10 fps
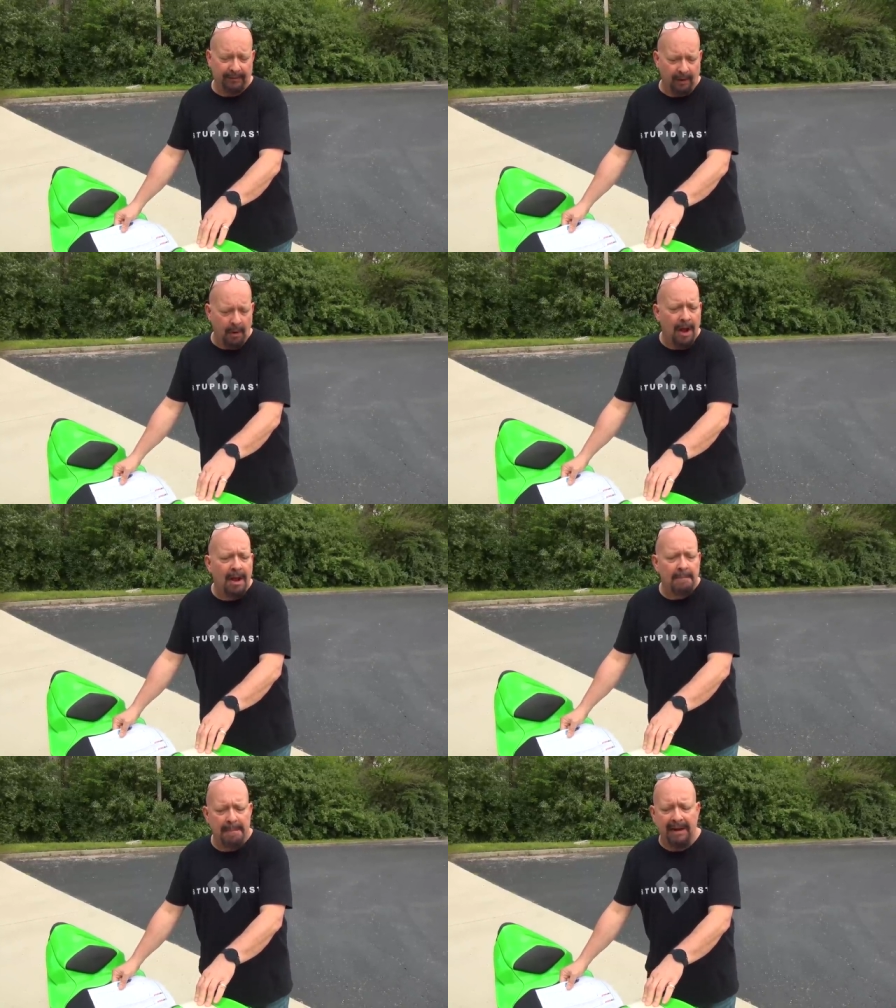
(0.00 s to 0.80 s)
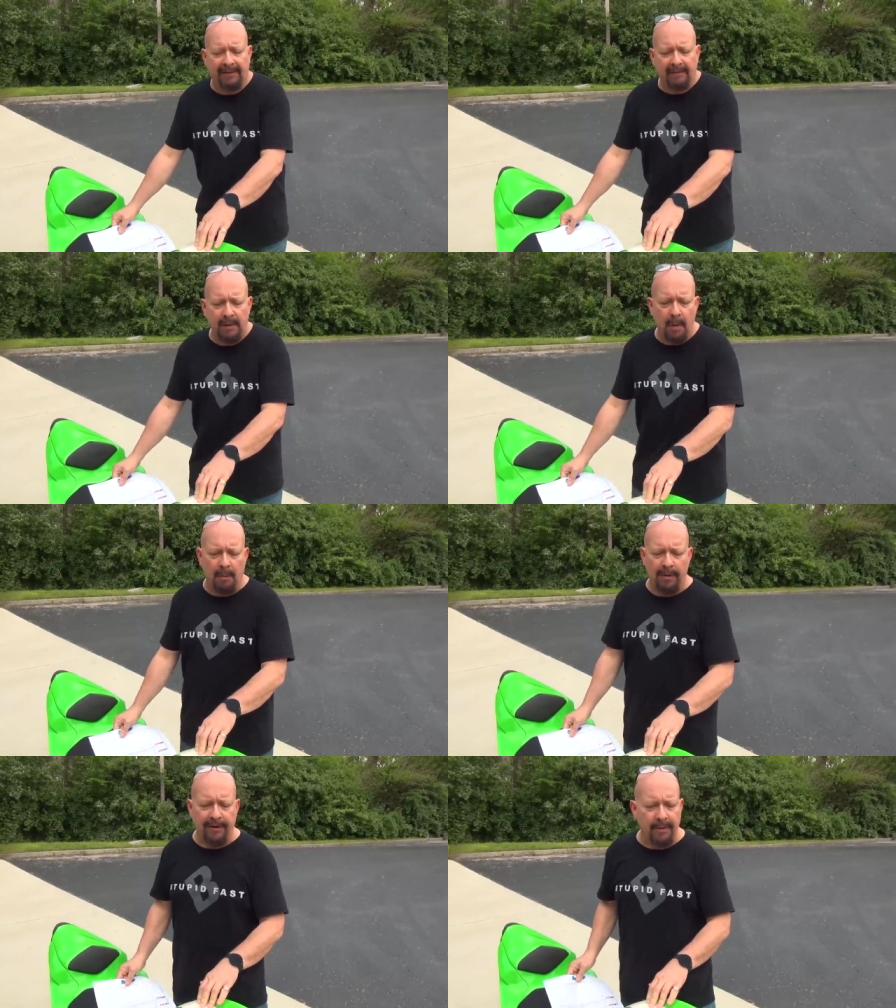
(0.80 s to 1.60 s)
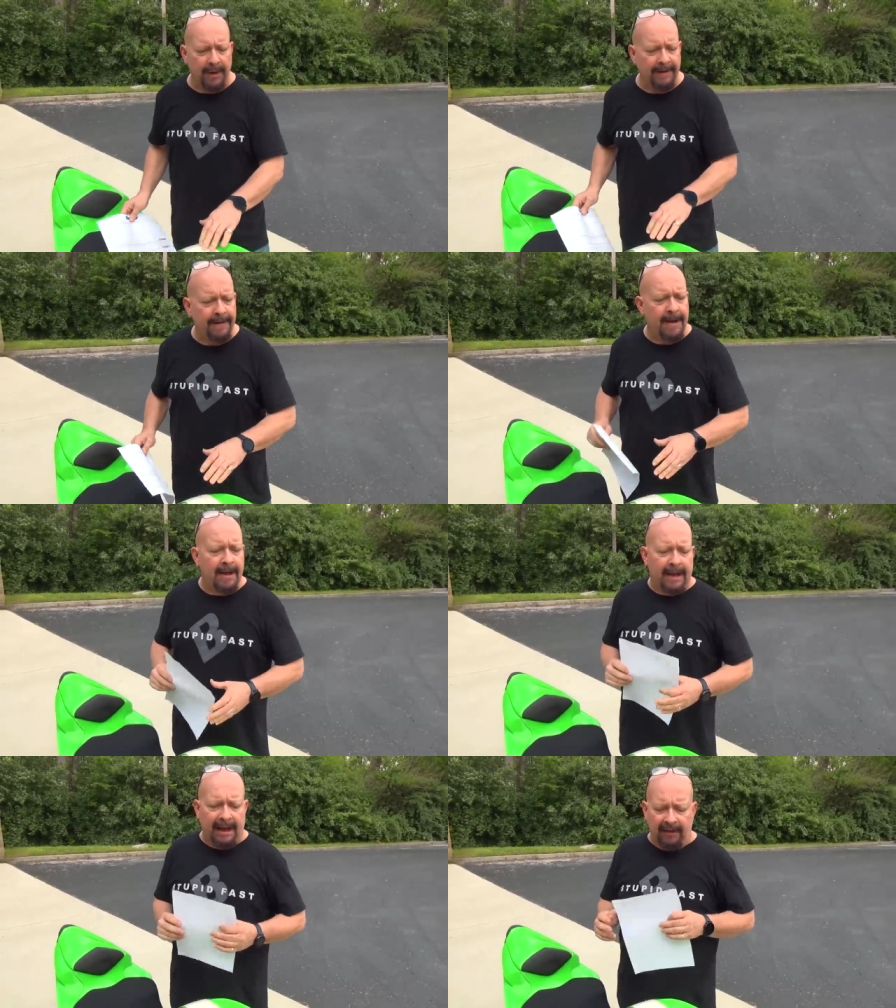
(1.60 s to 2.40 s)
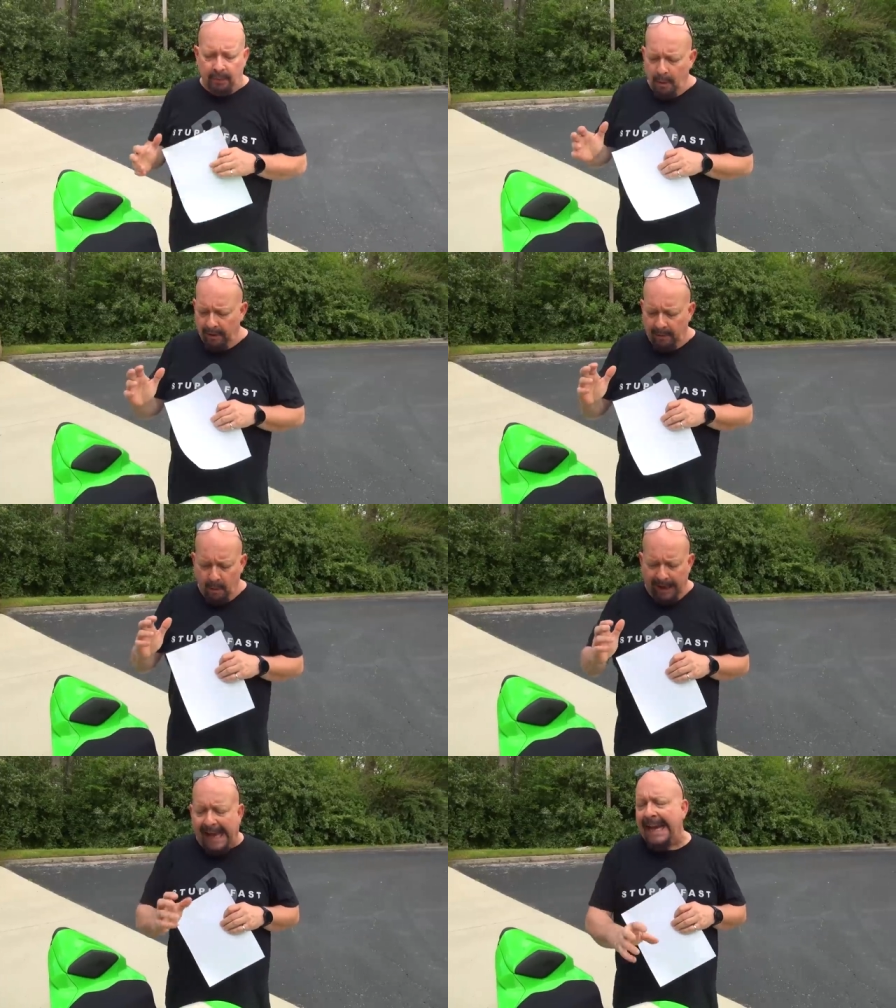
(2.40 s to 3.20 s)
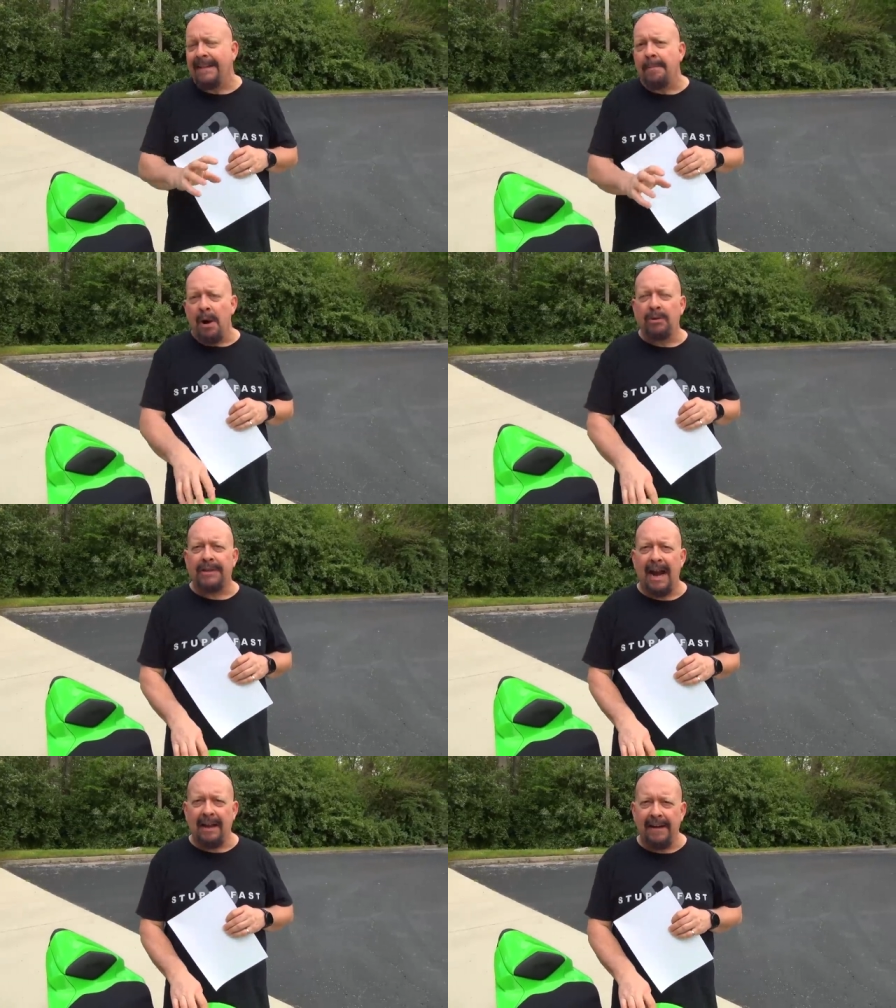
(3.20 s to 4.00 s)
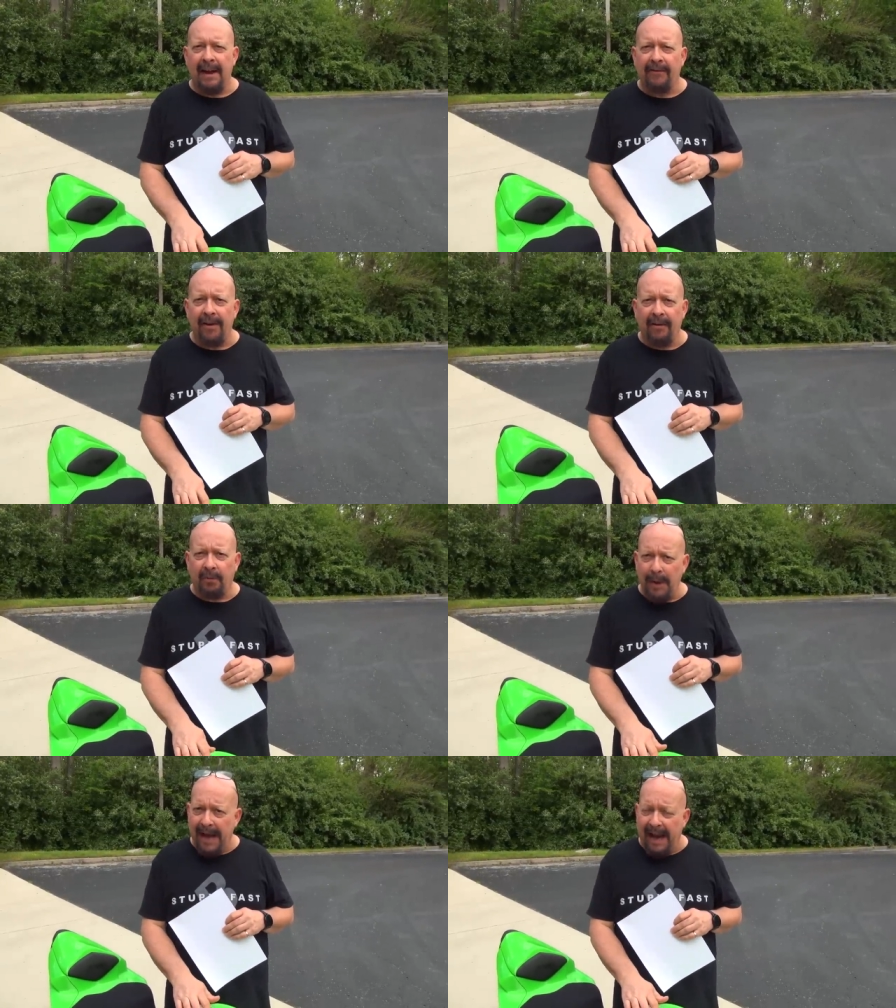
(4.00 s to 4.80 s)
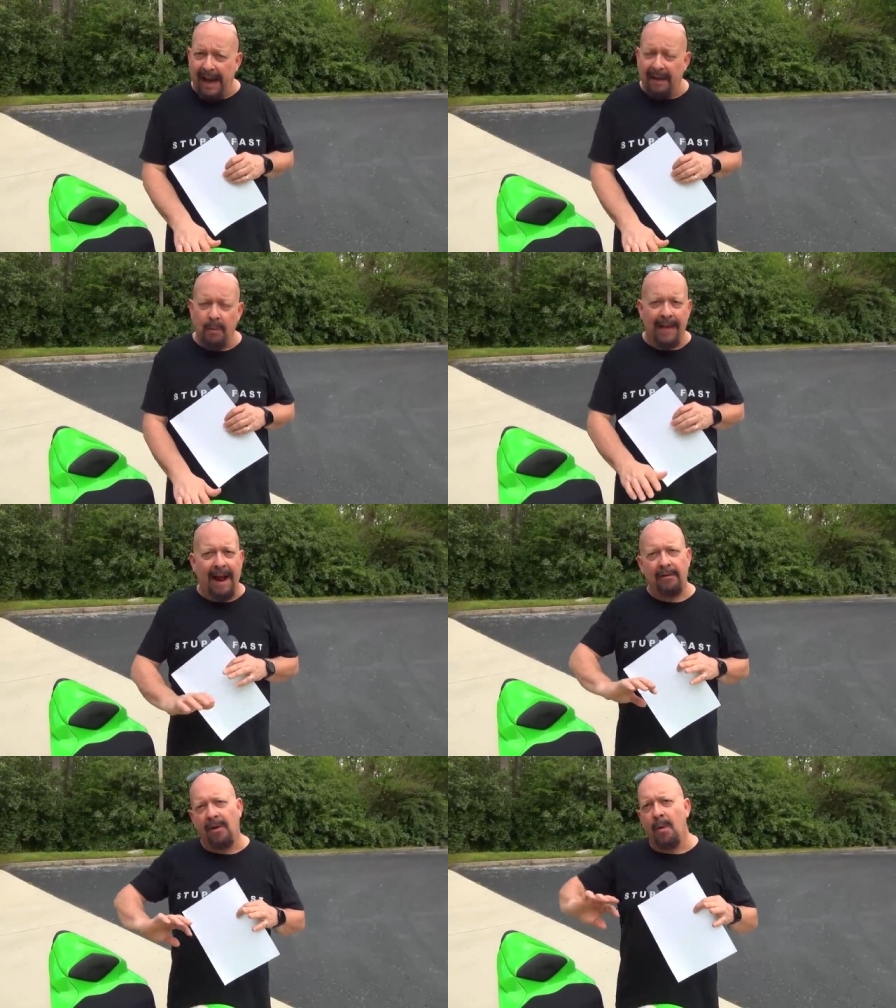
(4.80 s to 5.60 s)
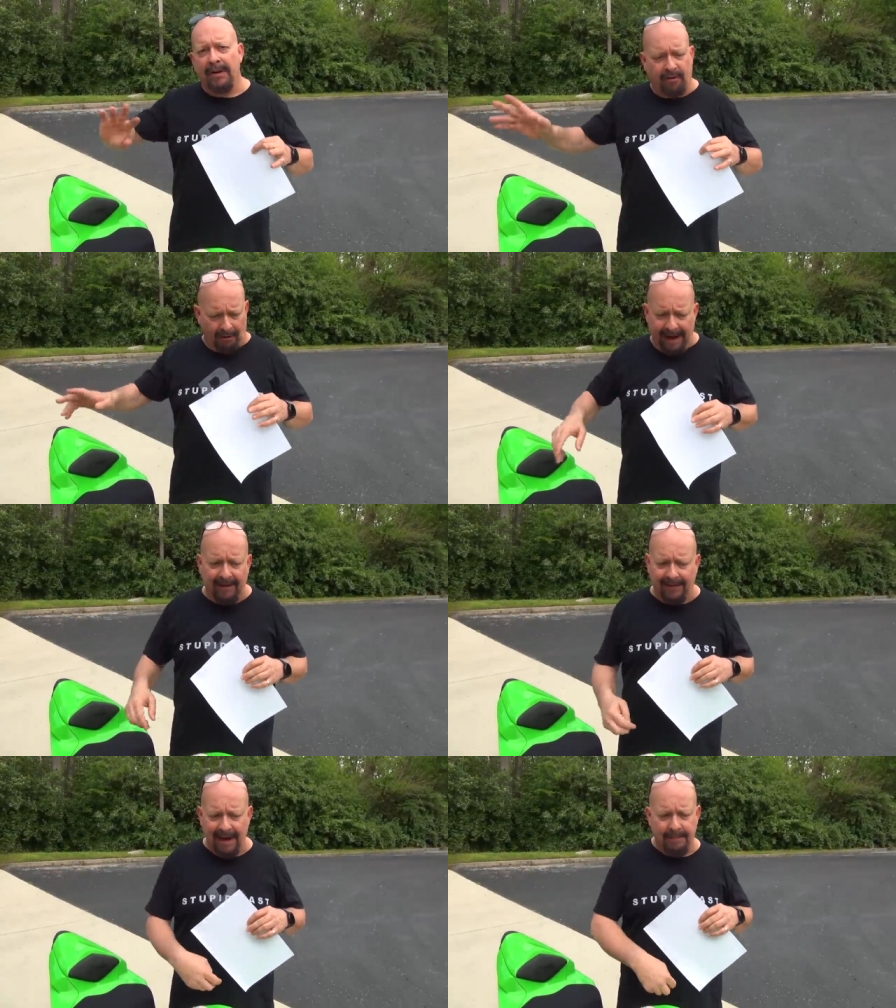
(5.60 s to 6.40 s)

So basically what we're doing is we're getting the most out of the engine as we can without going crazy.